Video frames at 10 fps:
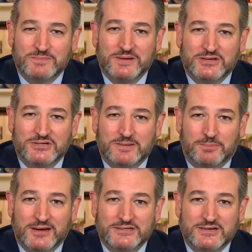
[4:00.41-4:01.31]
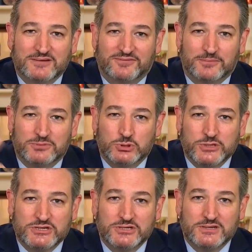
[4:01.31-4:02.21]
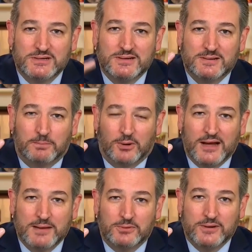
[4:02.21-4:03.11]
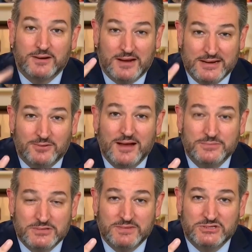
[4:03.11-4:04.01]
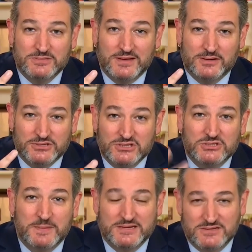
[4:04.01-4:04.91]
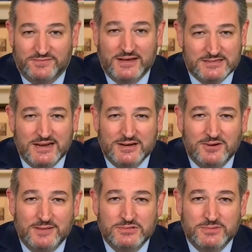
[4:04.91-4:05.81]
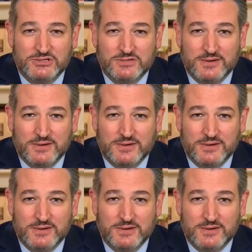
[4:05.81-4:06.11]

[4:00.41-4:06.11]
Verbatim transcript: is you can impeach a president for treason, bribery or high crimes and misdemeanors. It specifies it. That's high right. crimes and